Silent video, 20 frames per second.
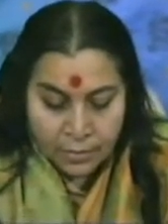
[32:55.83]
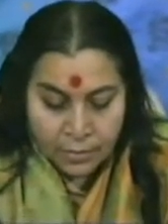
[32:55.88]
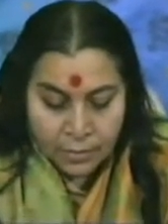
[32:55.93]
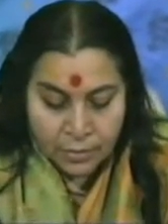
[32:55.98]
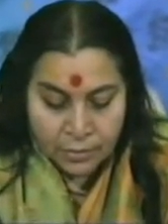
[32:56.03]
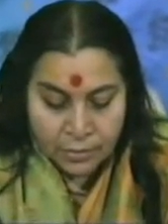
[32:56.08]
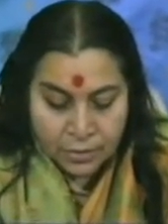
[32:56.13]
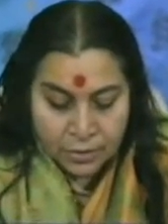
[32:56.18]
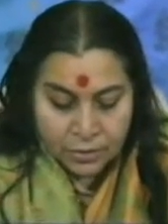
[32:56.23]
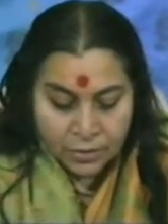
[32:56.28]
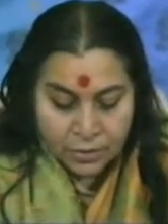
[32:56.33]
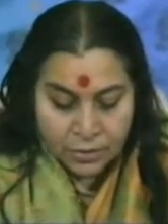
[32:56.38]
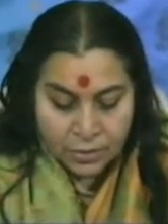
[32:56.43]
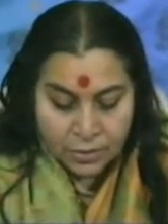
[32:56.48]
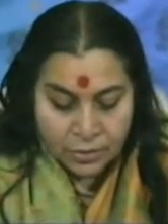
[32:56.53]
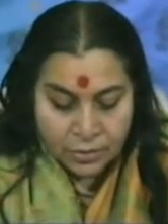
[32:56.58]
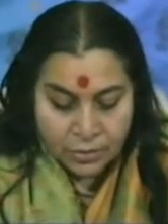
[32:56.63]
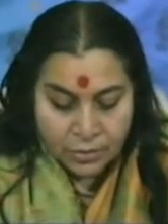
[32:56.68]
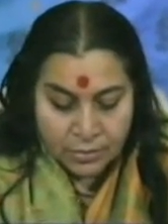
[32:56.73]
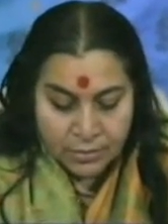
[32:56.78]
Uh,
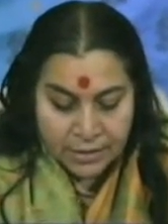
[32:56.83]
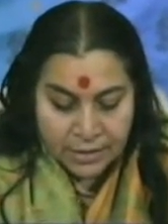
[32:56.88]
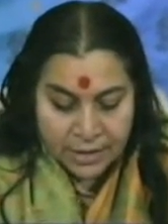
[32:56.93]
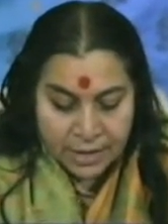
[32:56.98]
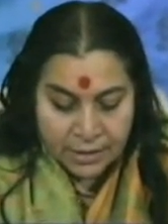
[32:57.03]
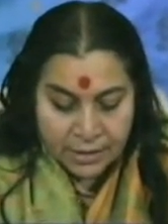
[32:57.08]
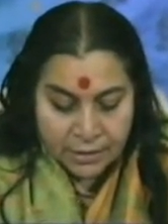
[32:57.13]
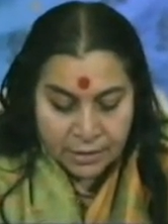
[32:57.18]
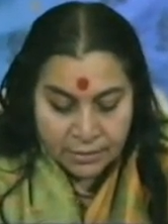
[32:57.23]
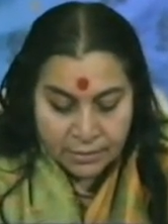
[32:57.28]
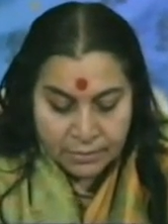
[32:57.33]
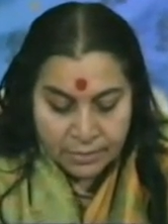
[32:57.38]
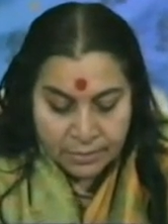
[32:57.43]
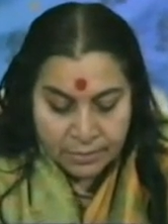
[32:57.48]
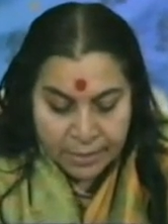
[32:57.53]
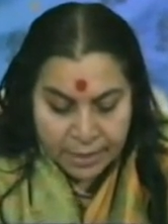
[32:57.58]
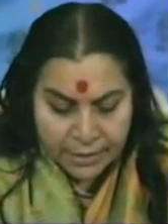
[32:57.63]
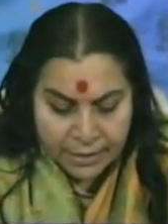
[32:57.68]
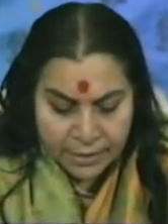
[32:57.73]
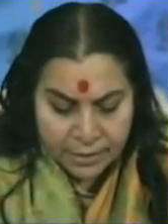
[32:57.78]
Rustam has asked a very
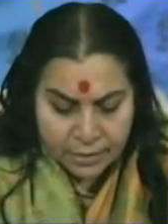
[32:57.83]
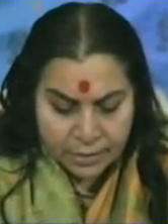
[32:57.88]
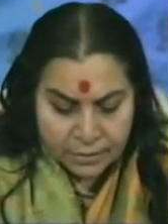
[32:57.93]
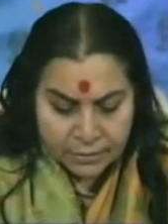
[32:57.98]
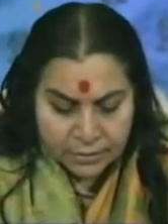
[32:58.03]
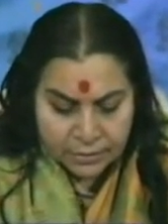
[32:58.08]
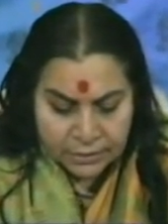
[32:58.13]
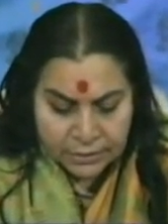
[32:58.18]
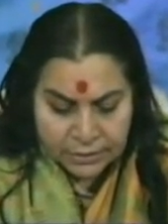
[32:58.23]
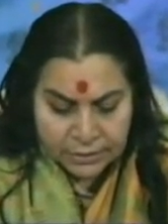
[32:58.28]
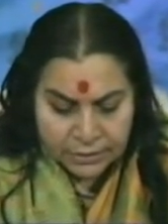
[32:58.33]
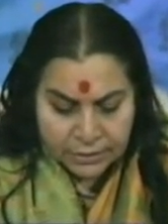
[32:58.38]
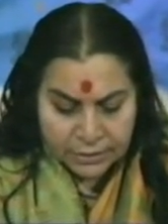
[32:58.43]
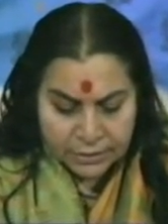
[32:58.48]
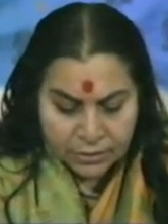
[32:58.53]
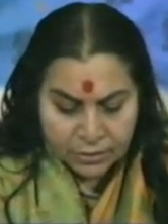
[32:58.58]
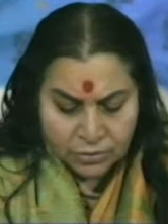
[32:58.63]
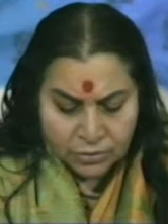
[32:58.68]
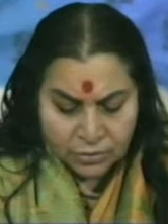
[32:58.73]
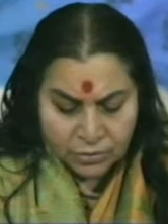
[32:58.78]
practical question.
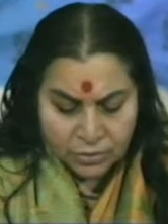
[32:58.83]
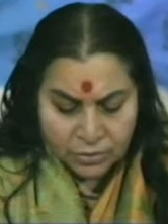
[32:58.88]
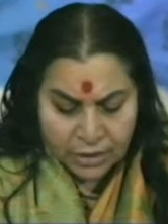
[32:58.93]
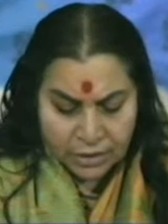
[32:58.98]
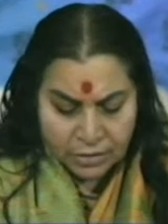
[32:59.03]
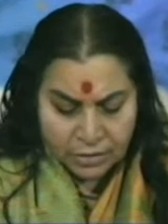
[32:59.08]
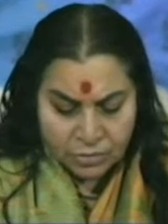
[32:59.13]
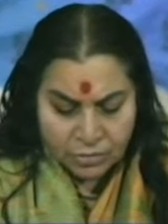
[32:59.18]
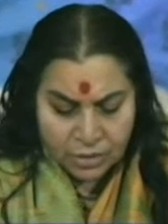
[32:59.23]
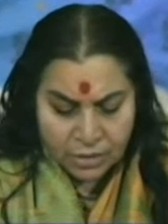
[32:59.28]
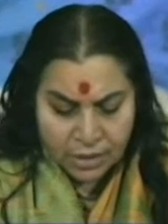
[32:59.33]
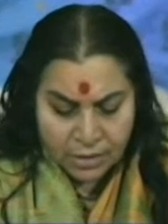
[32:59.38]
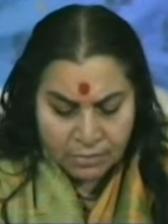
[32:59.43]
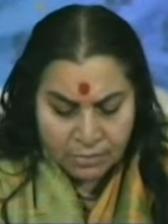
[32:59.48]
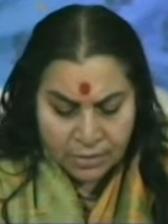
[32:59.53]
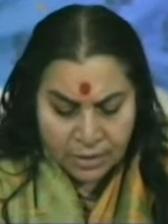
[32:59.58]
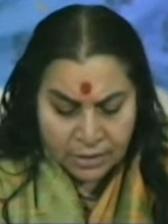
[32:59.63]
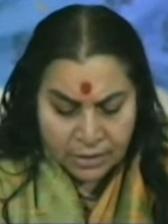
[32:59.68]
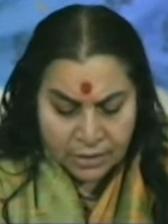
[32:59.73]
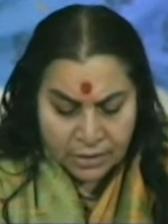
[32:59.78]
It's true that to
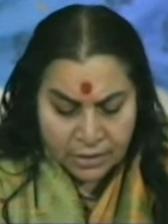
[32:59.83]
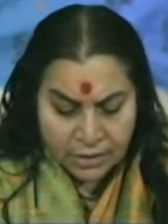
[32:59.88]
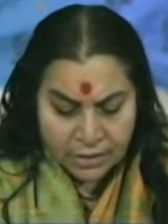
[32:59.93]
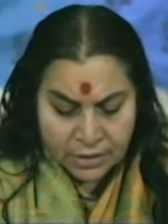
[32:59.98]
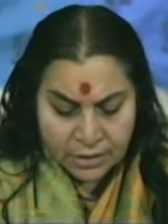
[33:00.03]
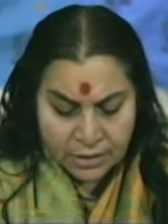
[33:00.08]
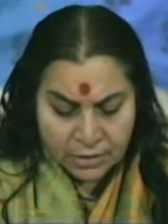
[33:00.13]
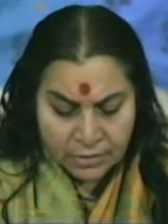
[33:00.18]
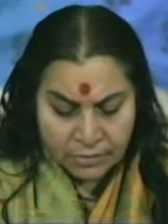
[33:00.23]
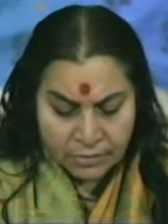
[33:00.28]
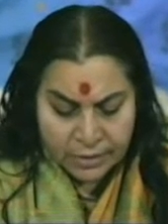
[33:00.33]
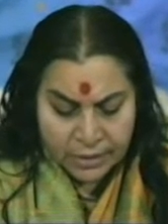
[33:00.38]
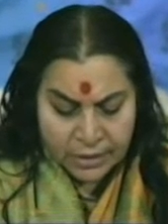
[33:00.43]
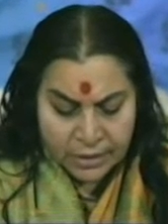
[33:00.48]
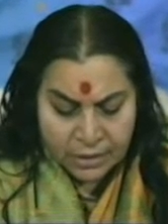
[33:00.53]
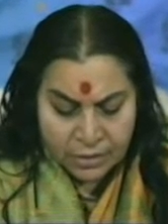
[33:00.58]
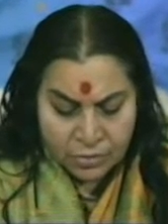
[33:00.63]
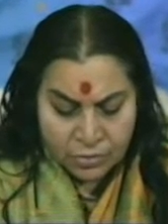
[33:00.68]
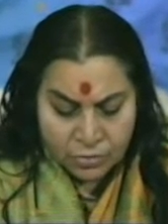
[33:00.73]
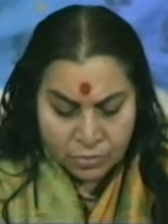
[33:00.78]
keep the attention where
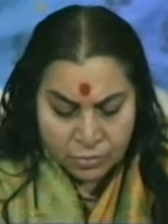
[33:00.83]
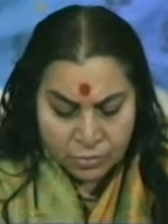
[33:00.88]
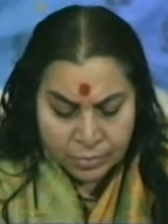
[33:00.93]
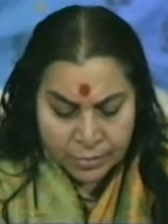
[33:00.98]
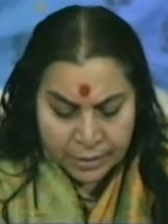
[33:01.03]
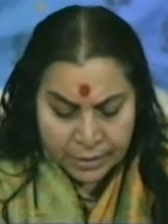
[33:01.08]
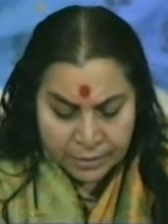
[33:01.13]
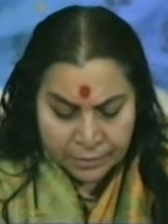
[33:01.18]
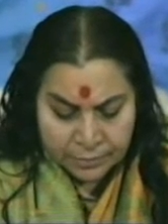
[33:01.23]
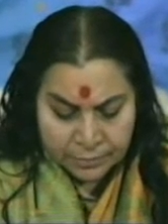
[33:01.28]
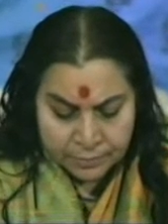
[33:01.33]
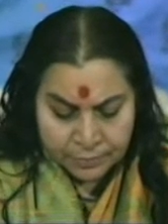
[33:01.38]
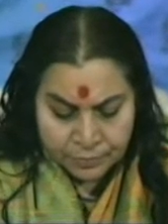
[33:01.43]
it should be.